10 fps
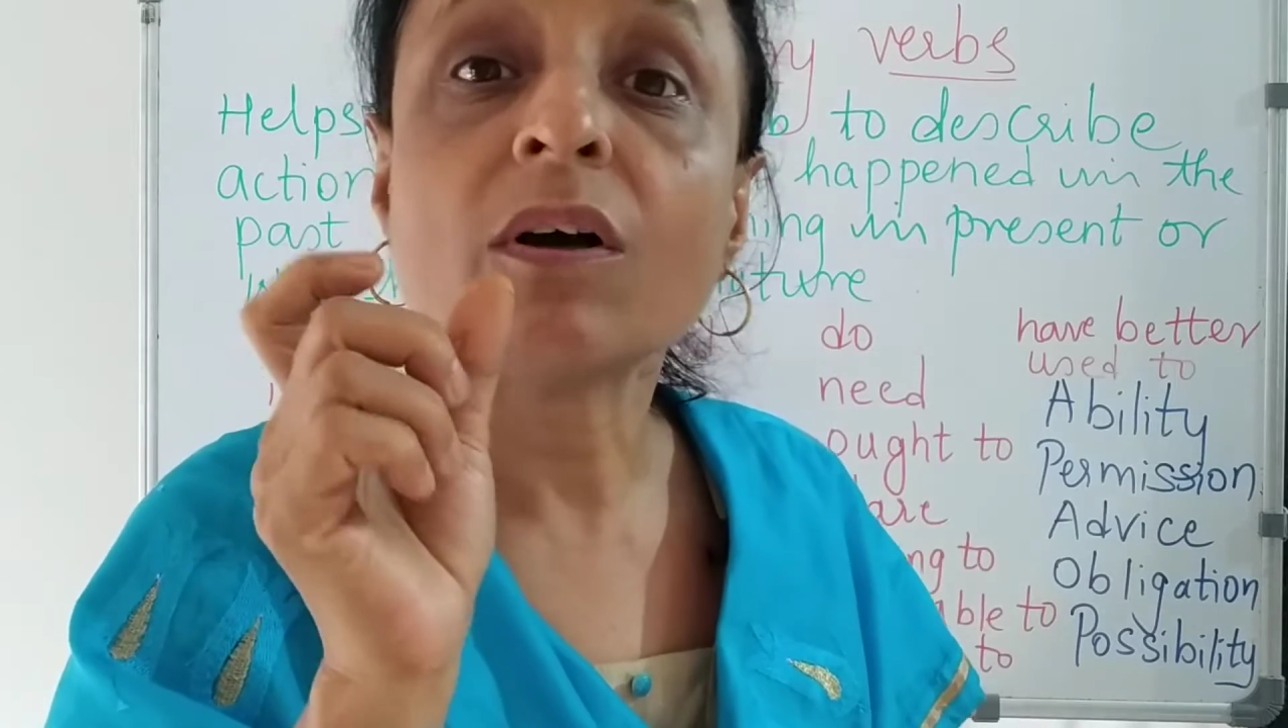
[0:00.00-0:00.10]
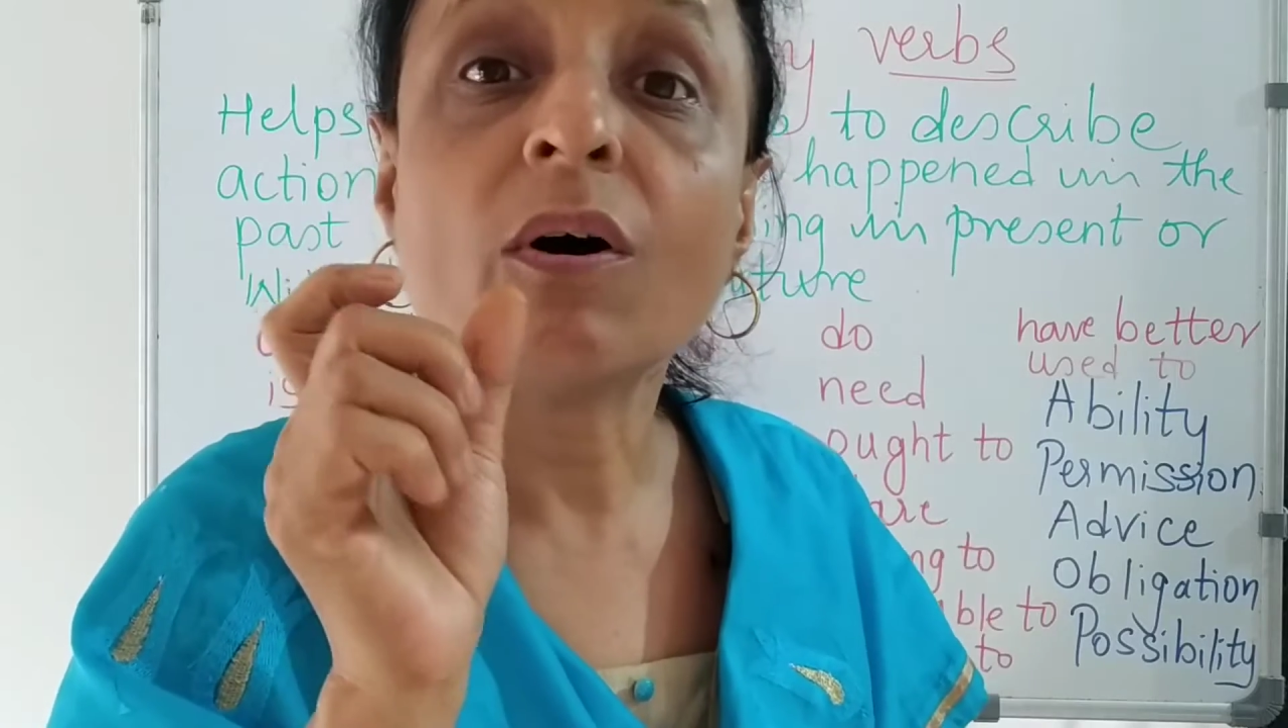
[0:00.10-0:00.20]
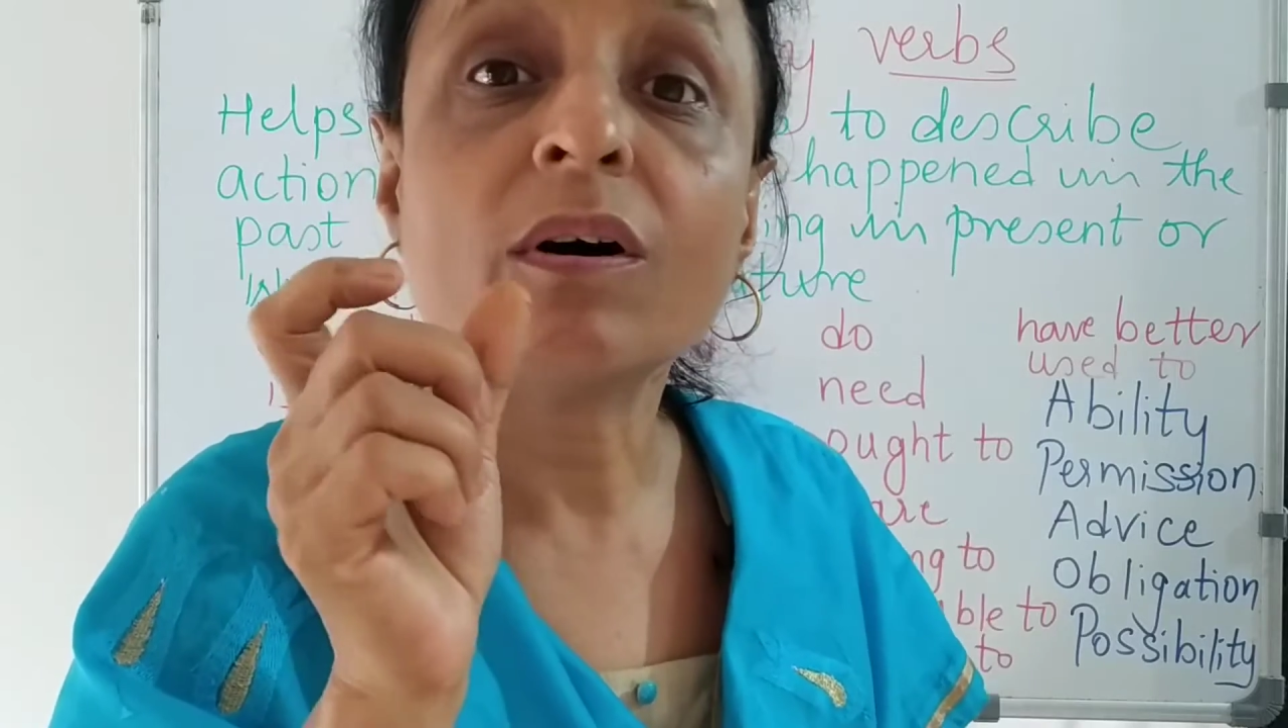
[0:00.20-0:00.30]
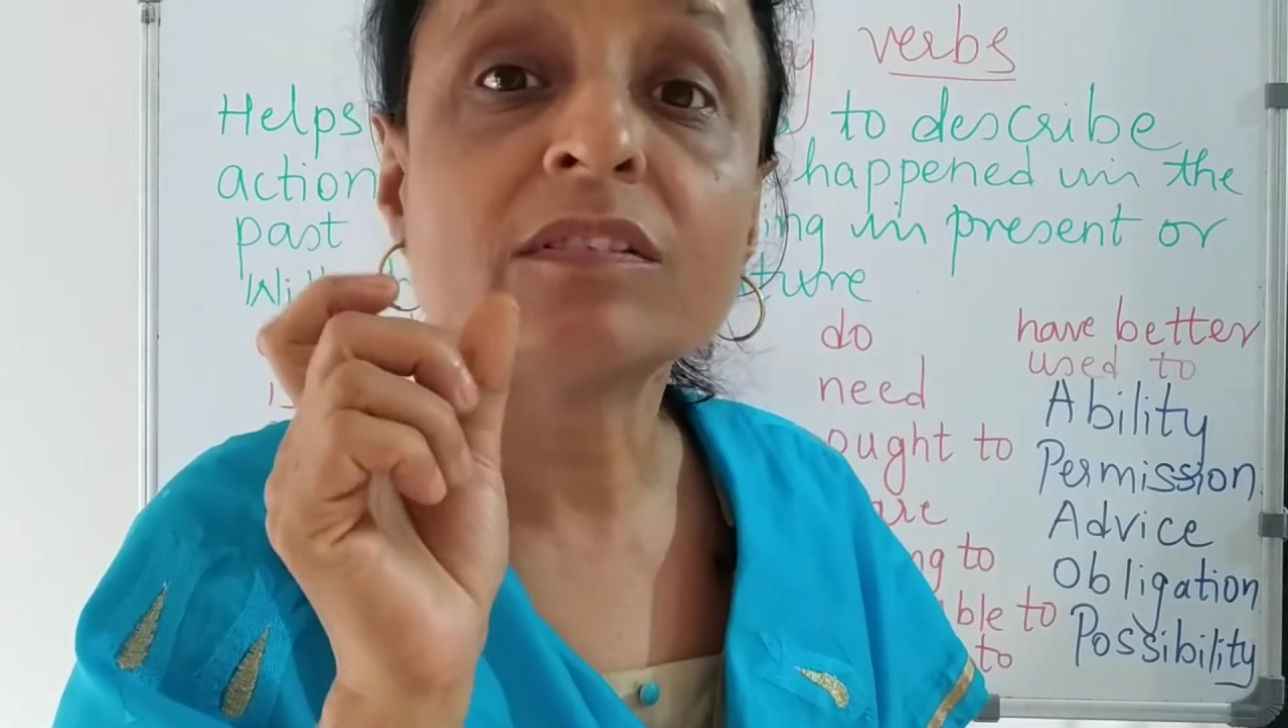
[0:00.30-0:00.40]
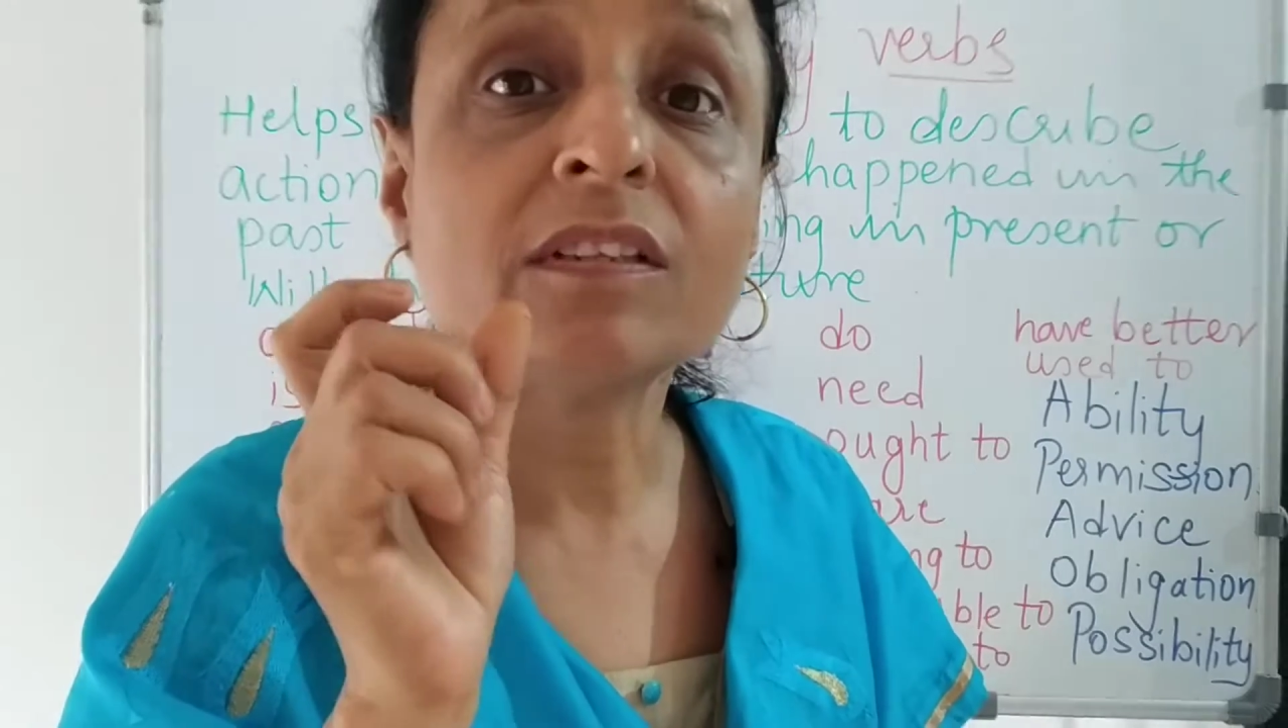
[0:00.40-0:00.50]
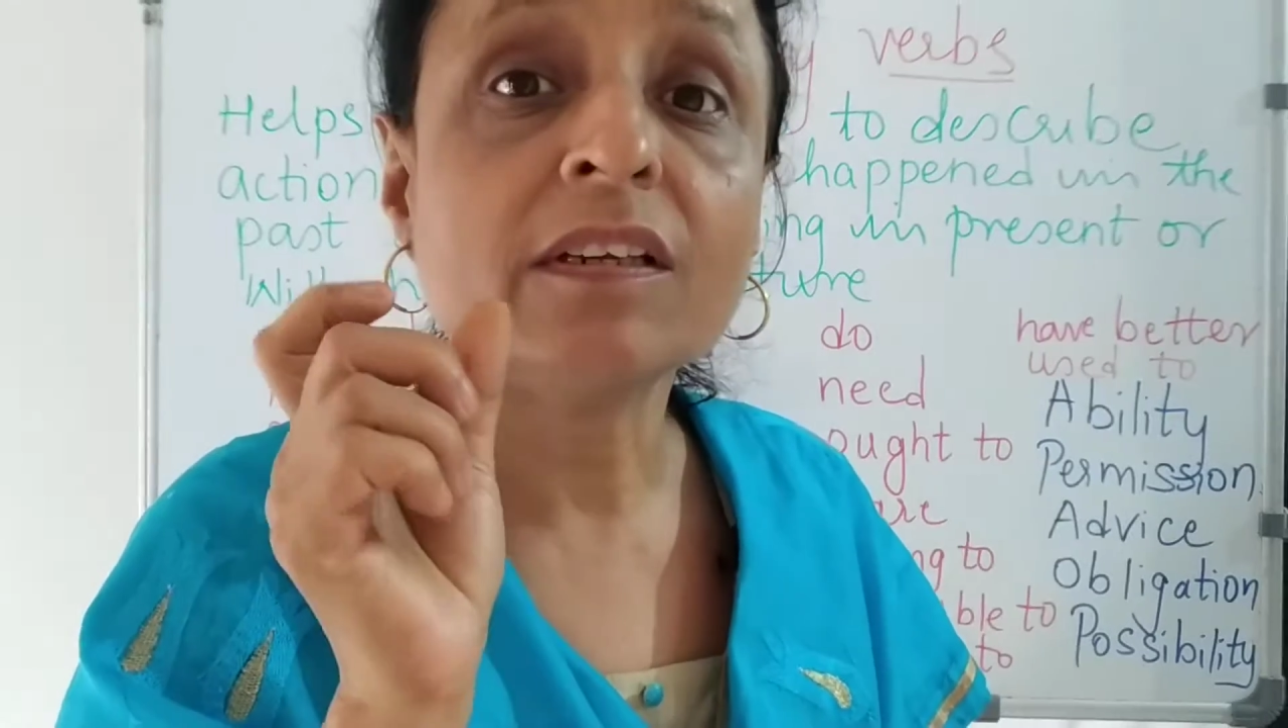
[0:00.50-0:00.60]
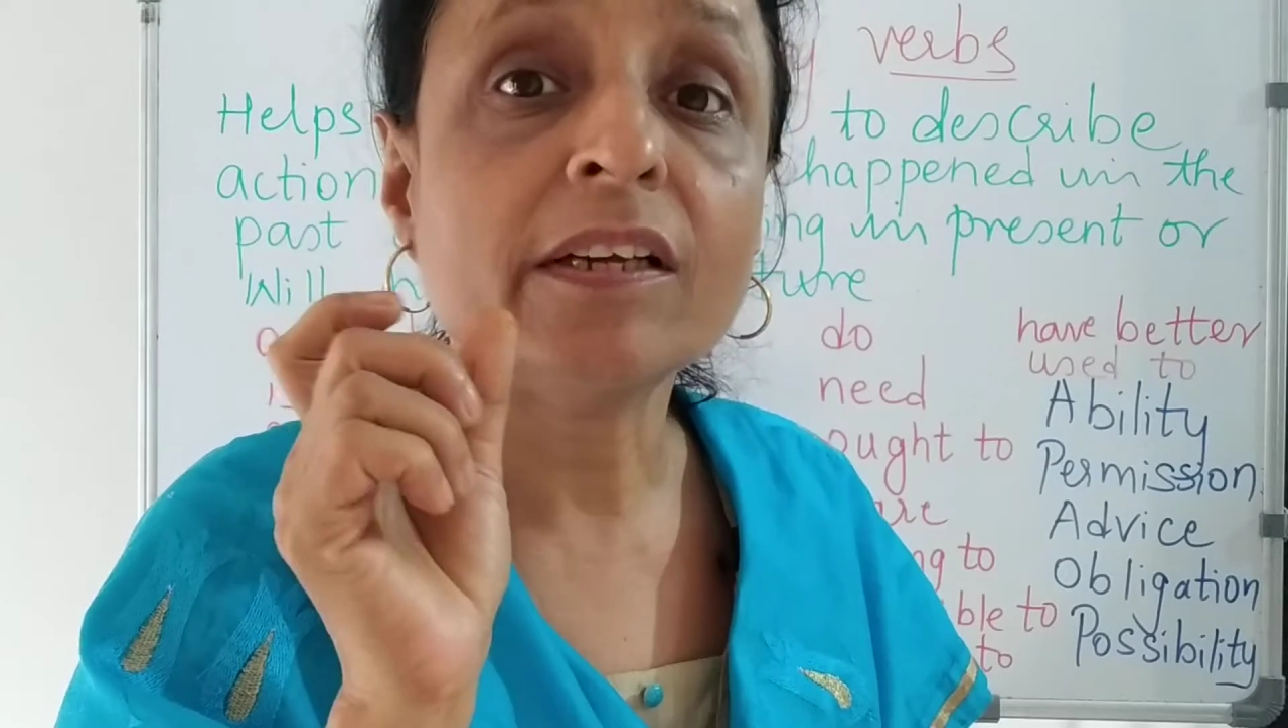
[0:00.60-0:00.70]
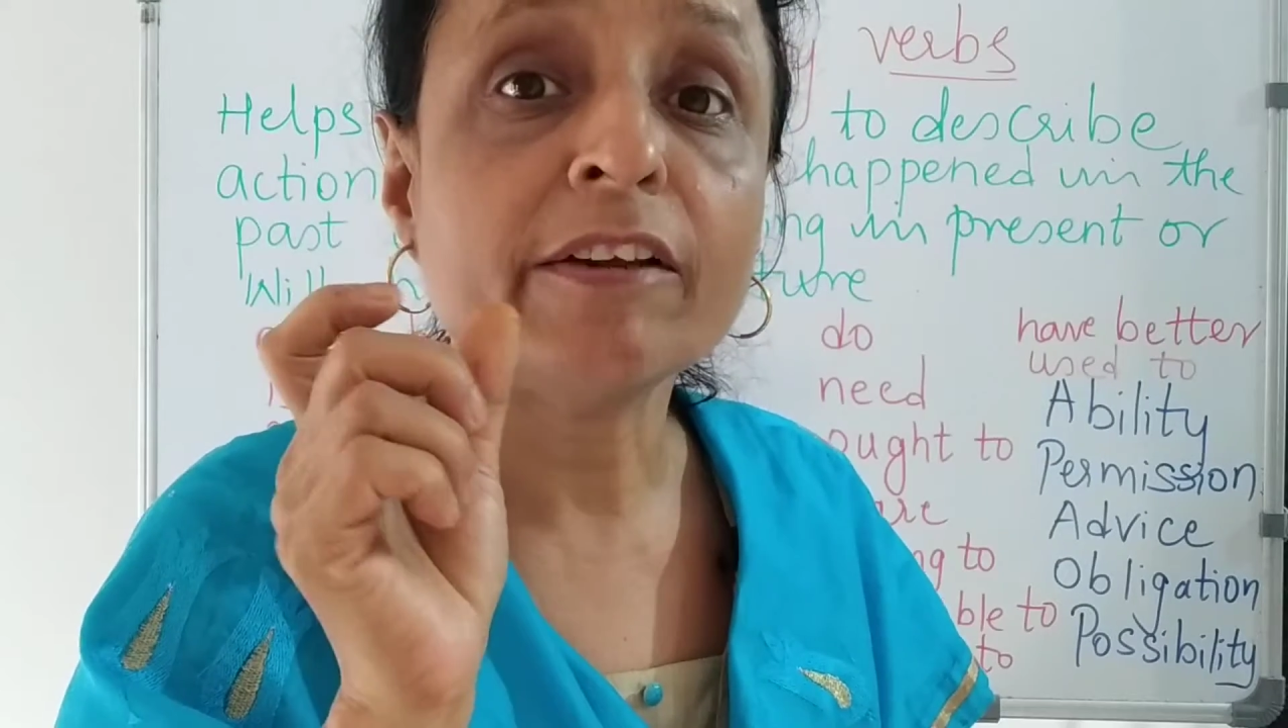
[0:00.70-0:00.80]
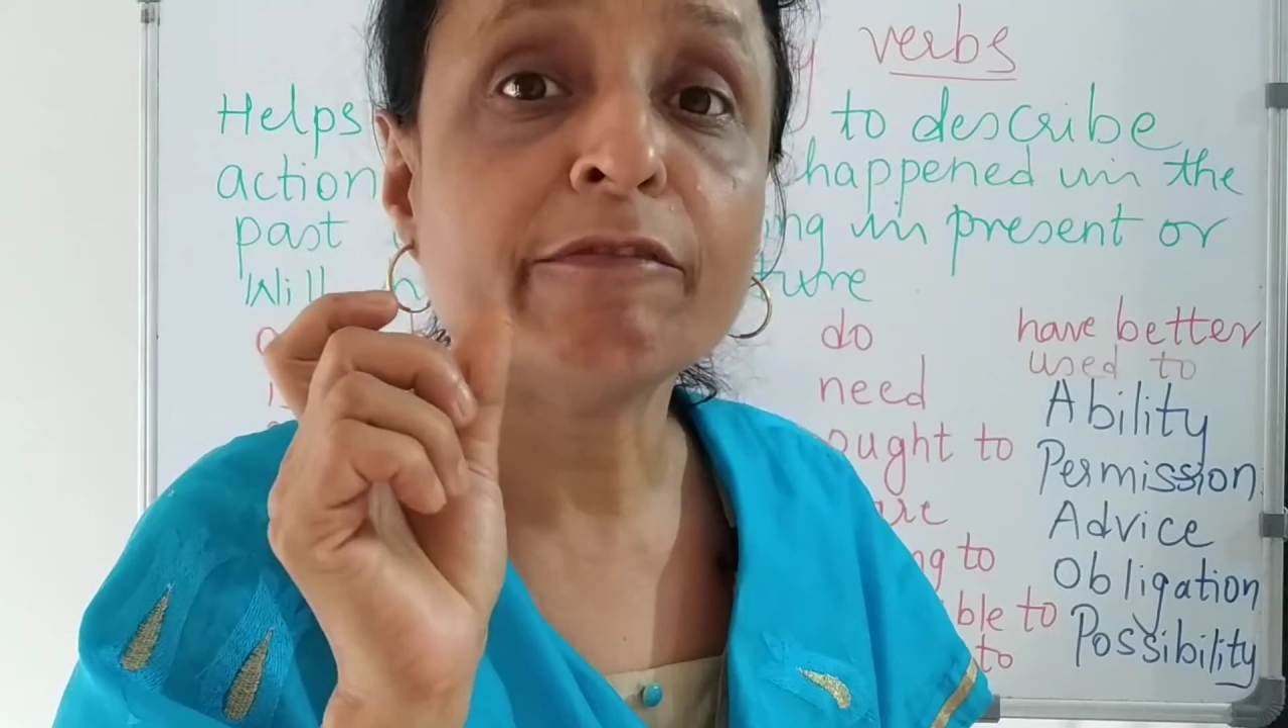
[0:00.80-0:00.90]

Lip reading: auxiliary